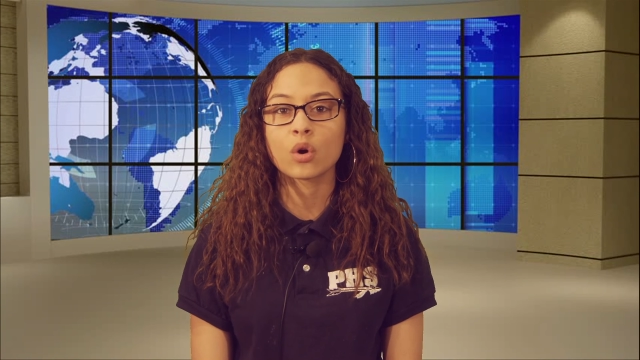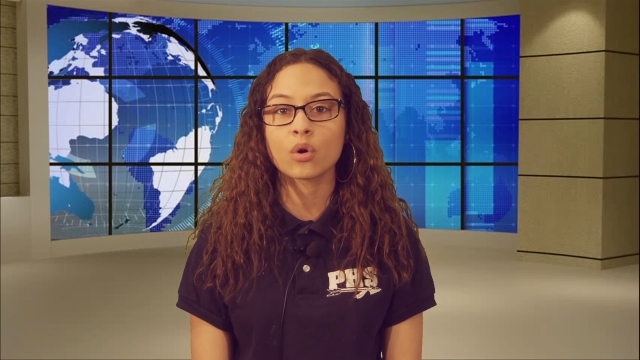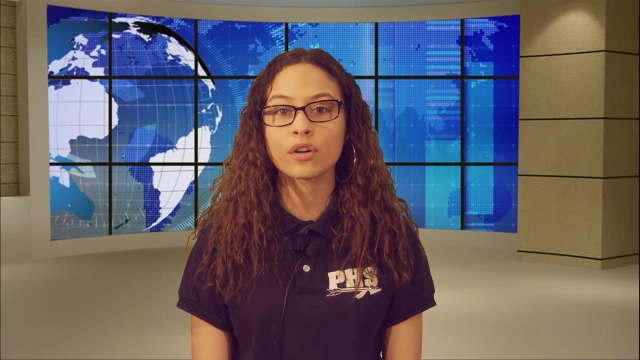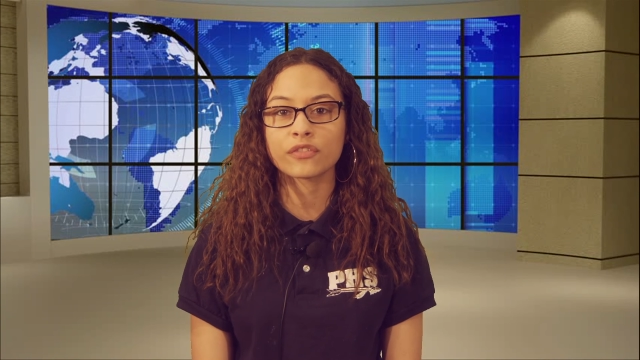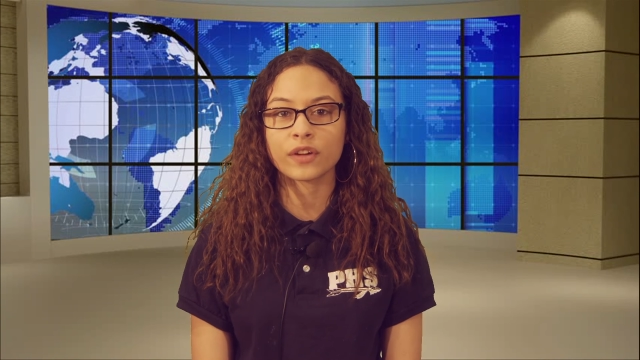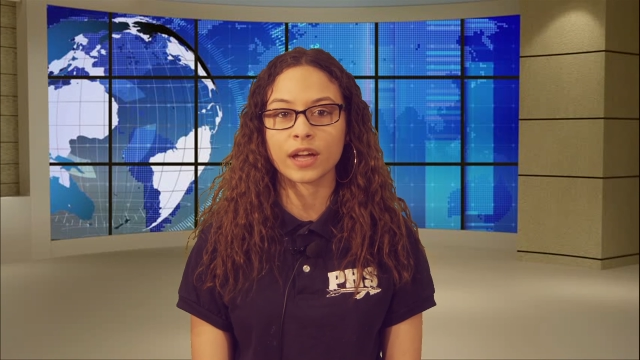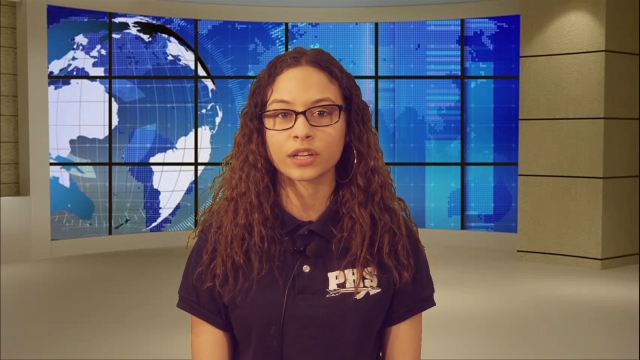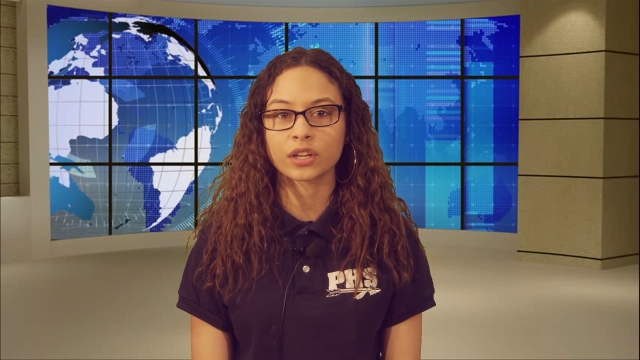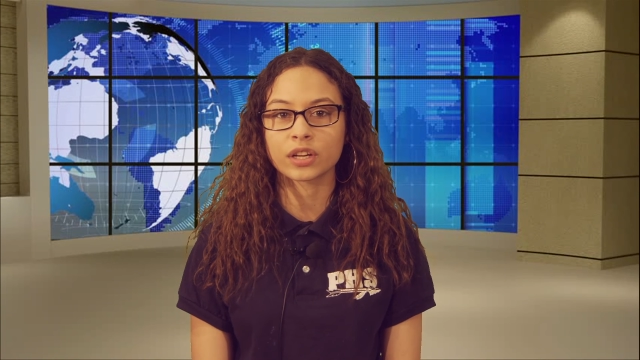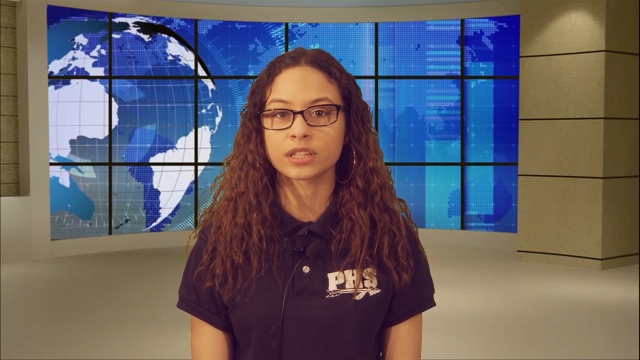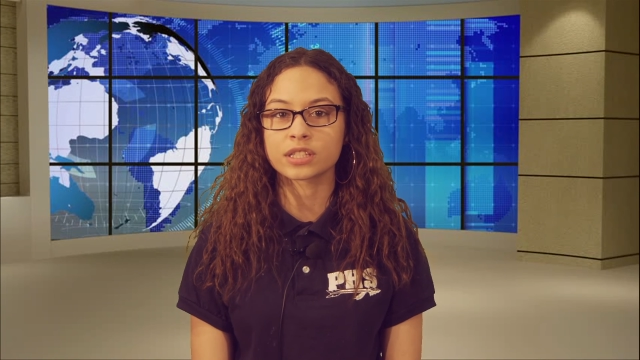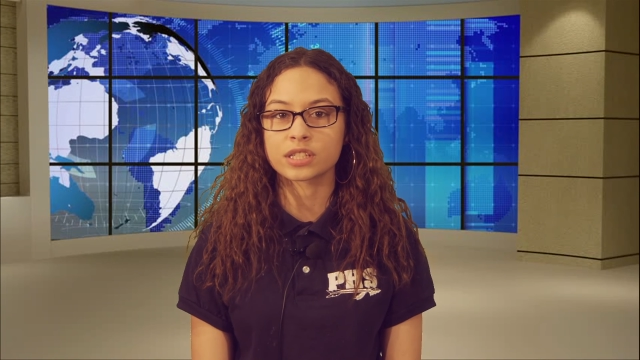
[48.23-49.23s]
or find
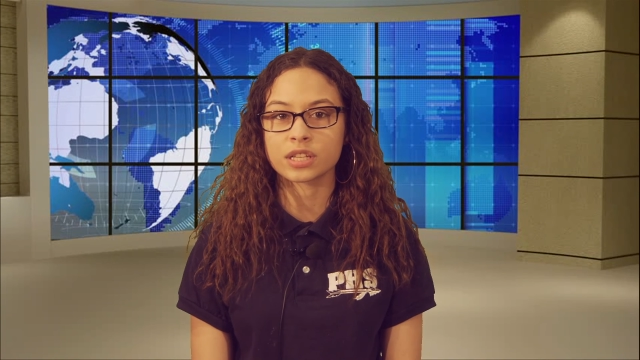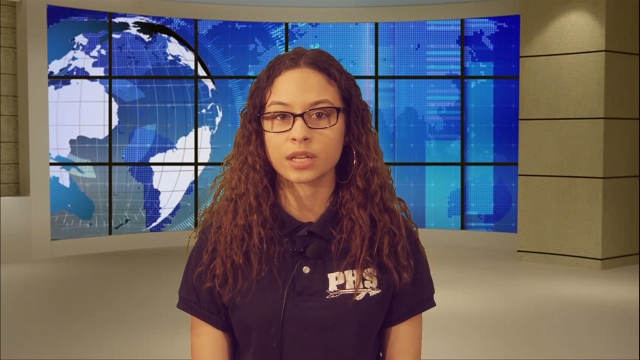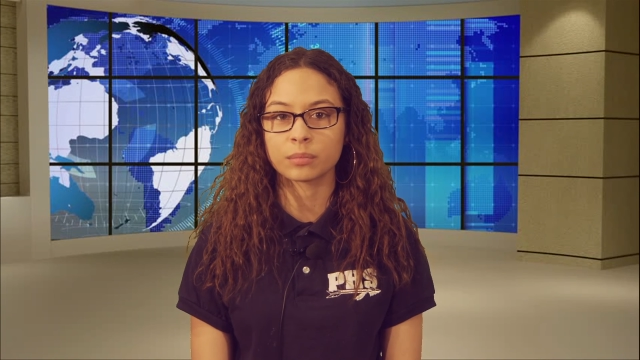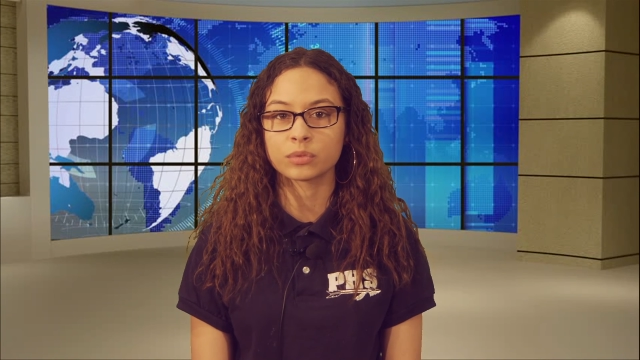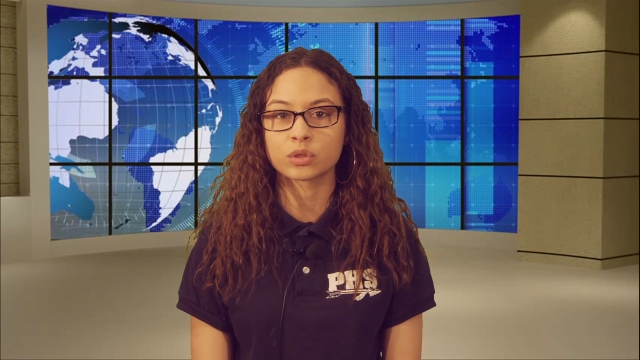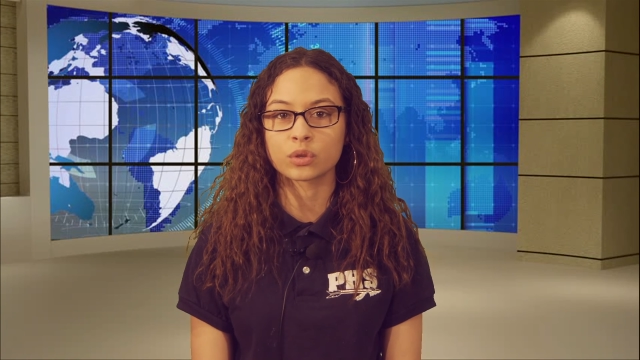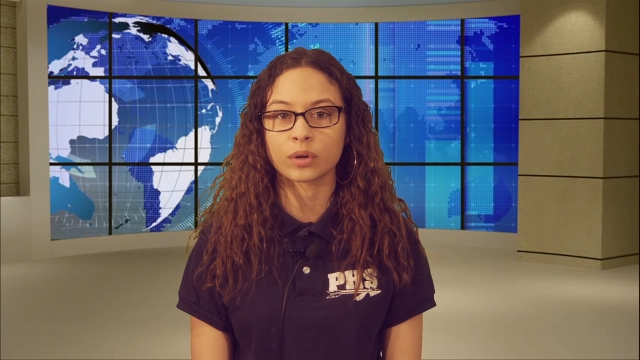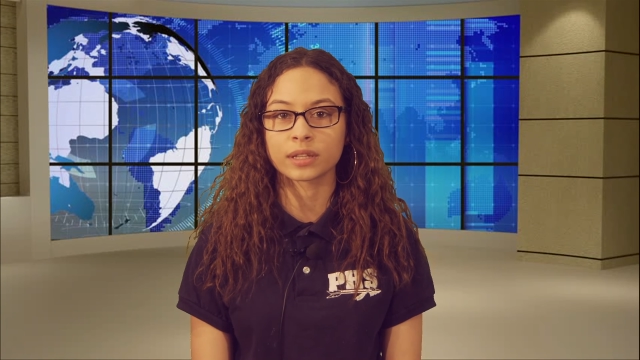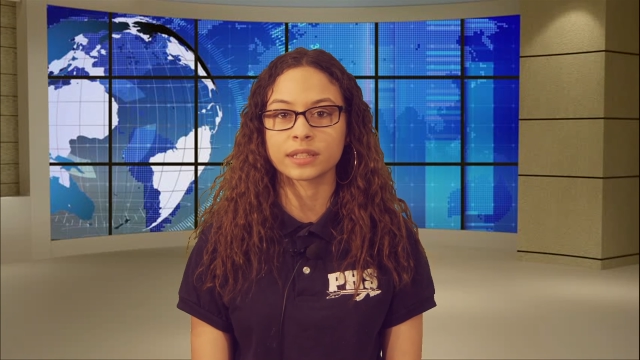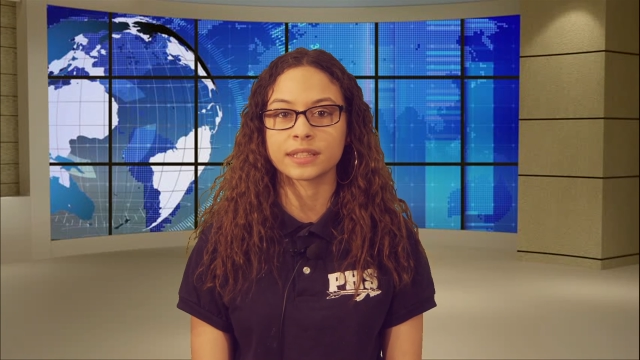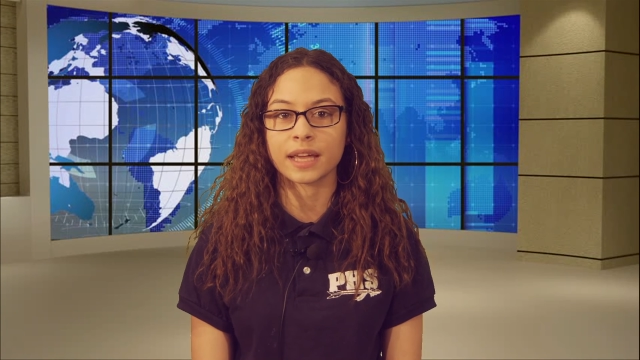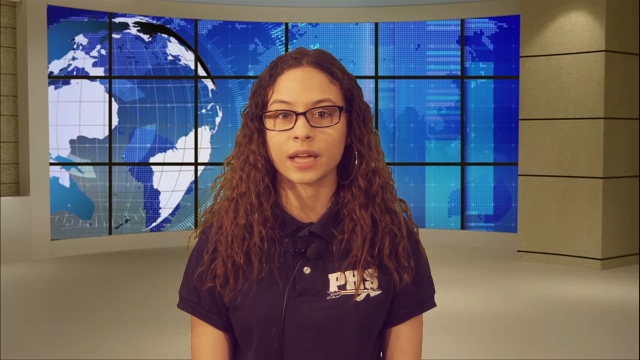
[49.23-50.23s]
her in the gym
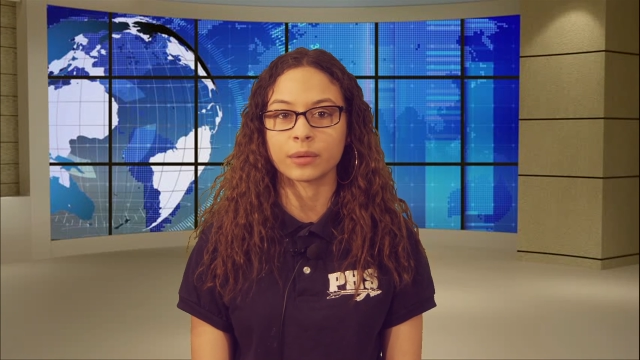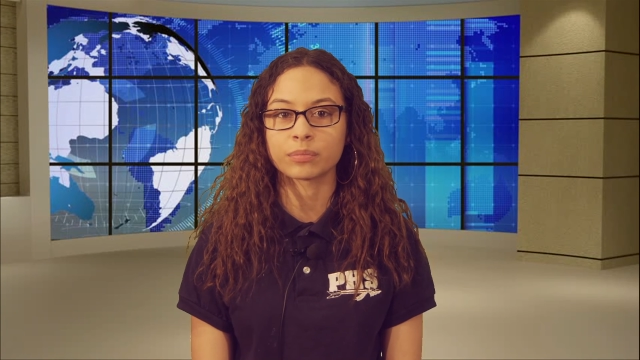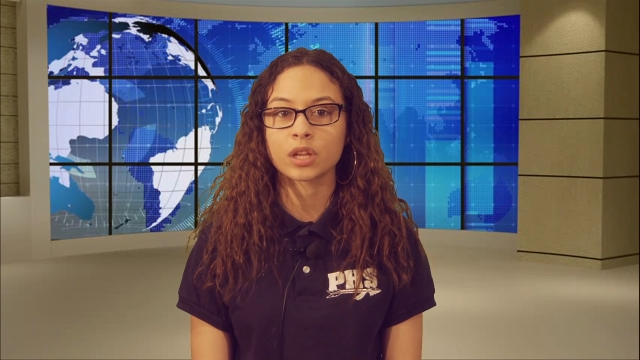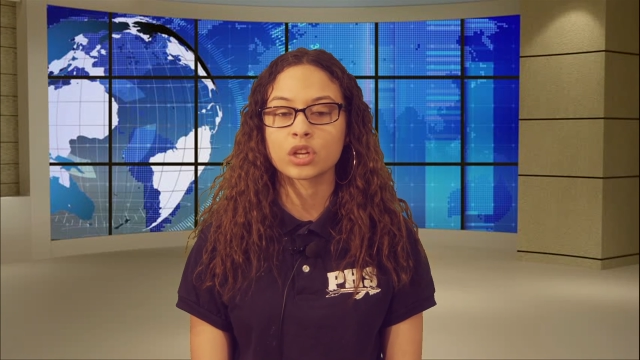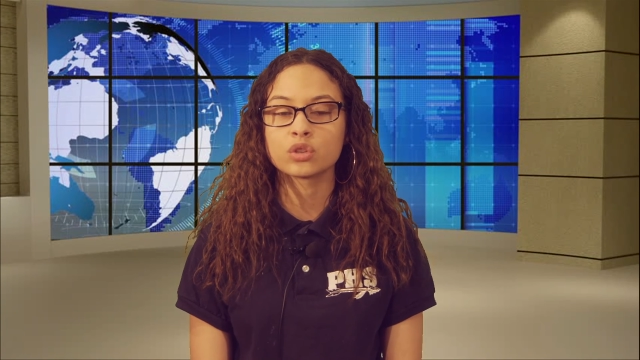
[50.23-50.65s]
during the day.